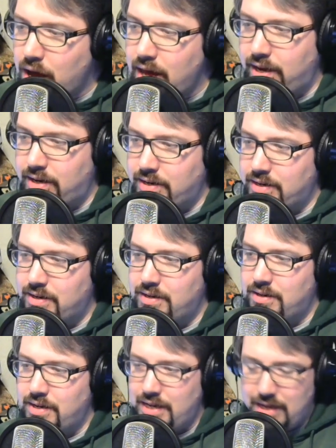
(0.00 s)
right, the Uber for
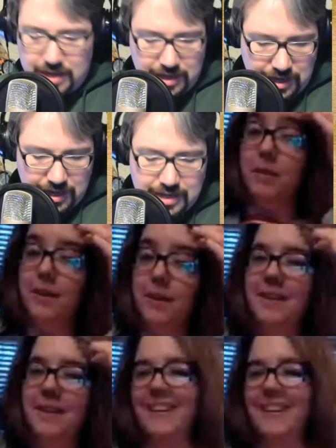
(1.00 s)
something, right?
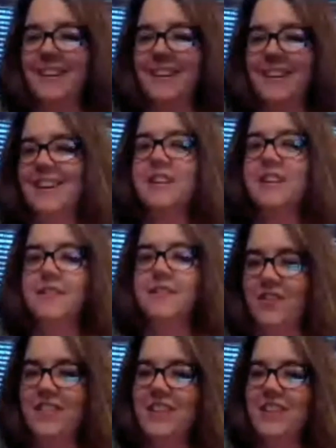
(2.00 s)
Exactly. And
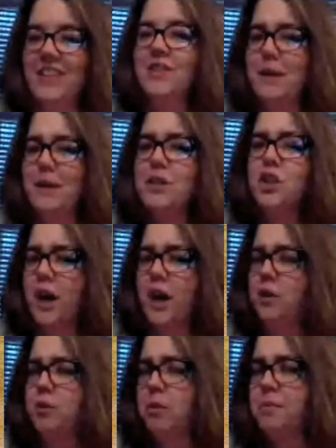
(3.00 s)
it's not Uber,
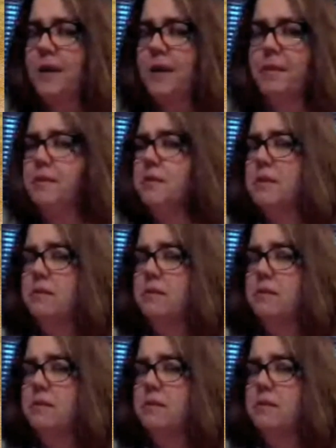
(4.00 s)
maybe, just, you know,